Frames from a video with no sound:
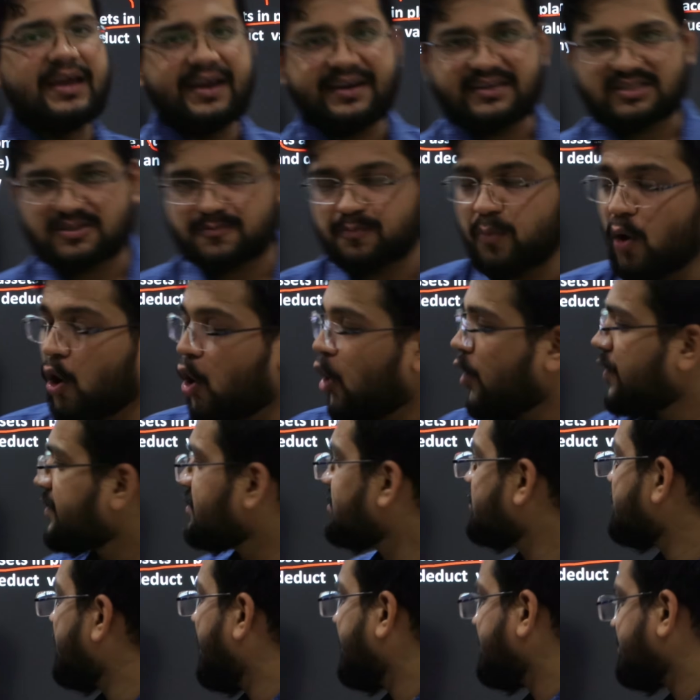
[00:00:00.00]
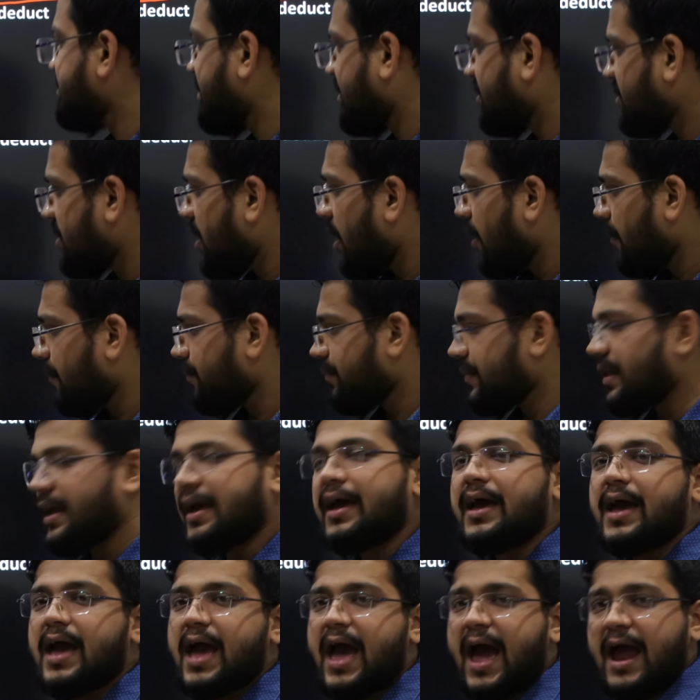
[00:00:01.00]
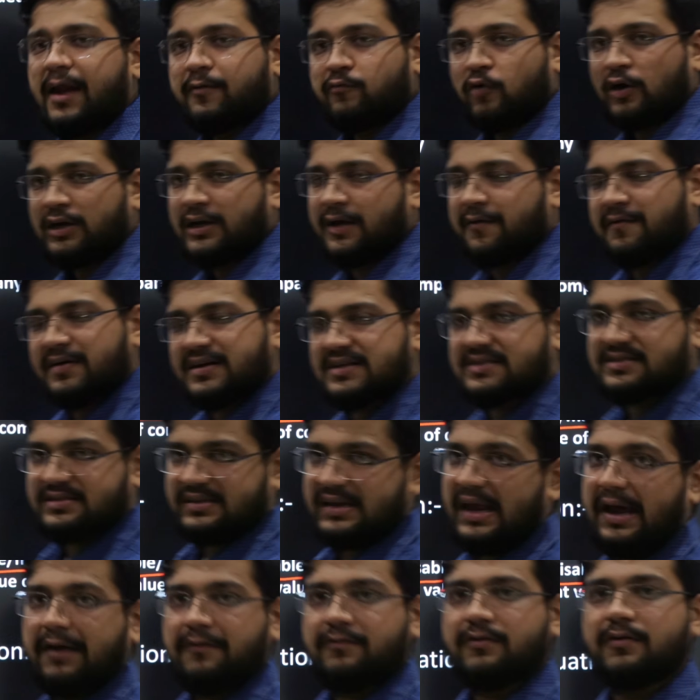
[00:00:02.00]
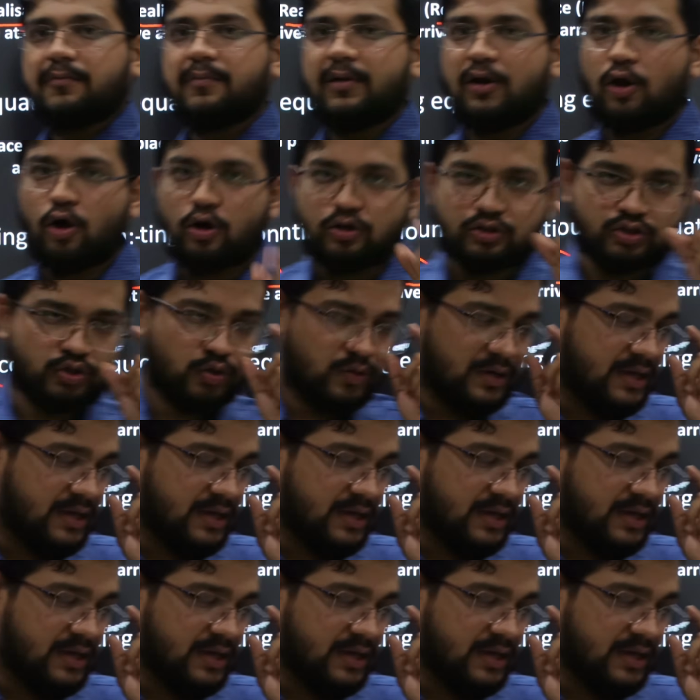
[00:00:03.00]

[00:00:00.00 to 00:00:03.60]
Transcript: its bonds, etc. And whatever is left belongs to